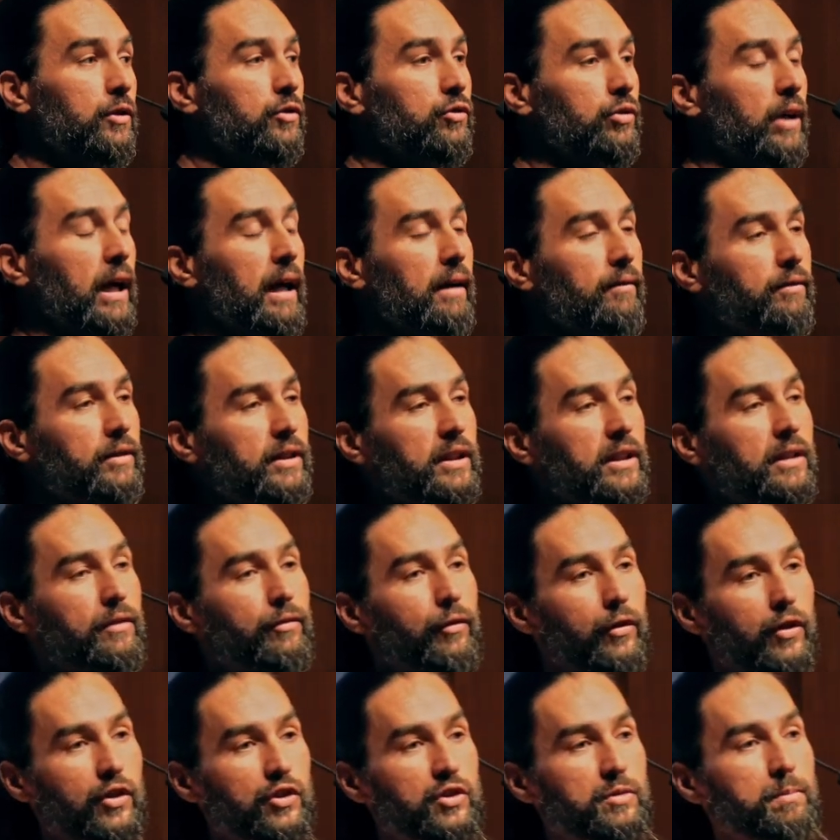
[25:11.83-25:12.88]
traveling, for
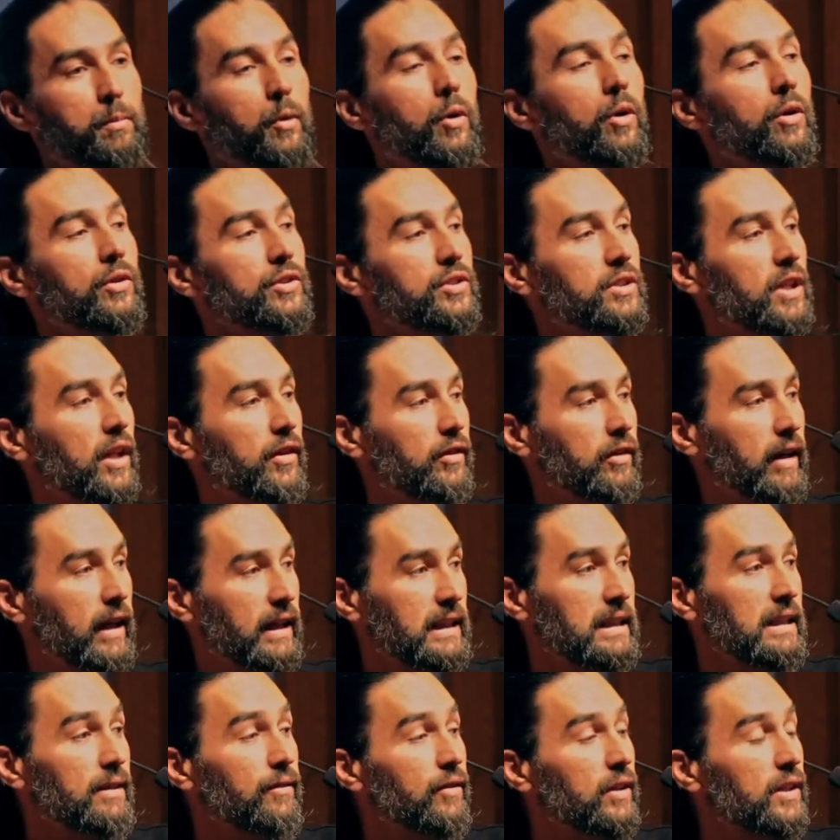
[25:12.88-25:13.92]
the sports and other
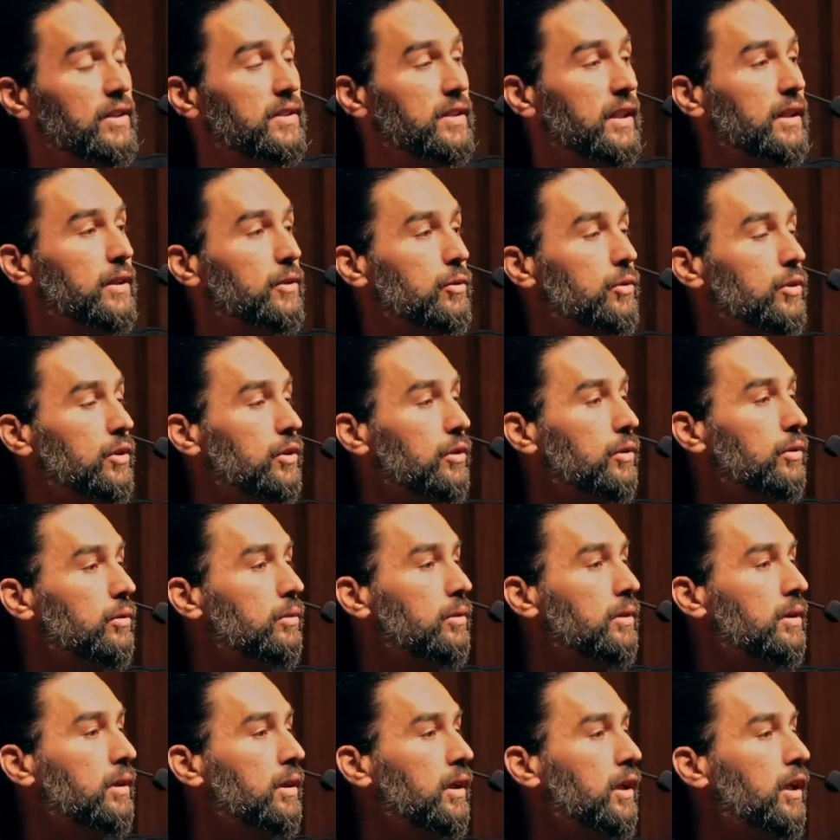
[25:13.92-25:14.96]
activities that you
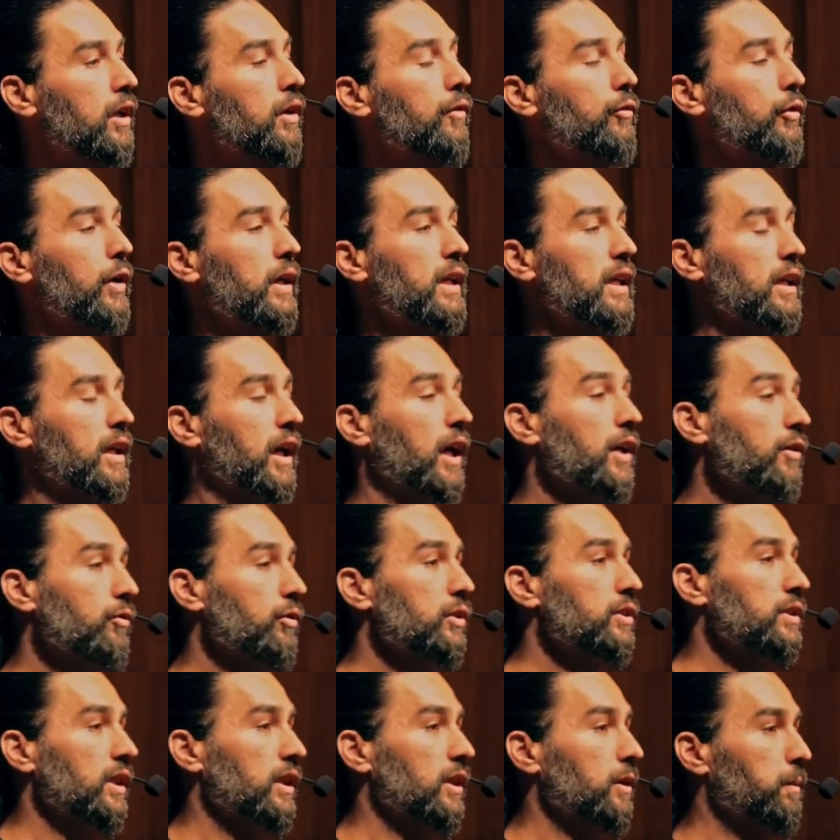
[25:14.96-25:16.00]
do, for any
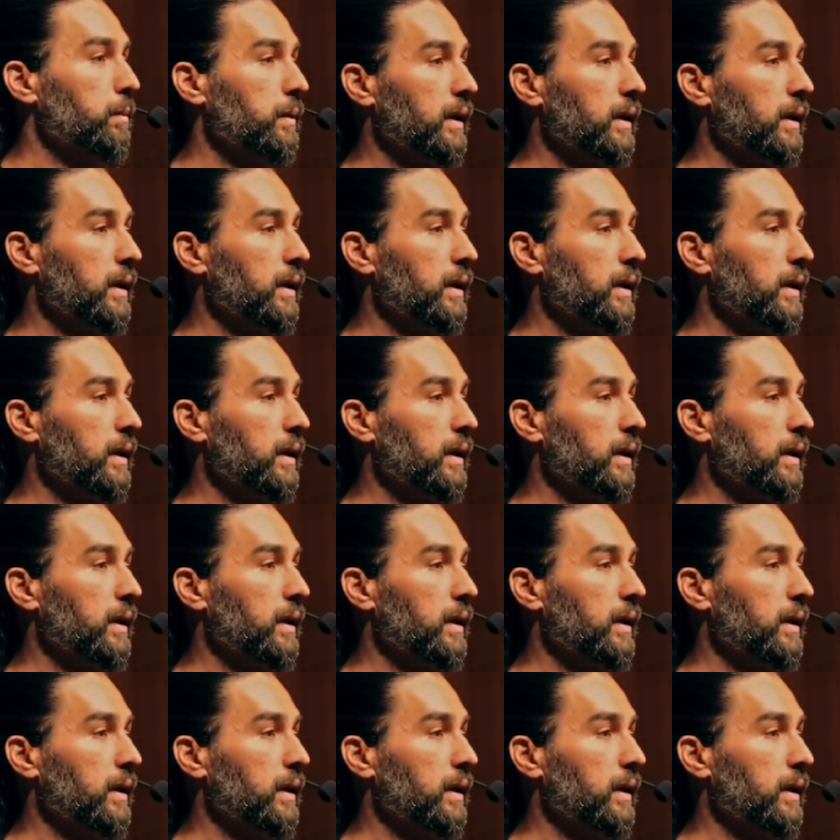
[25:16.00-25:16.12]
countries that you're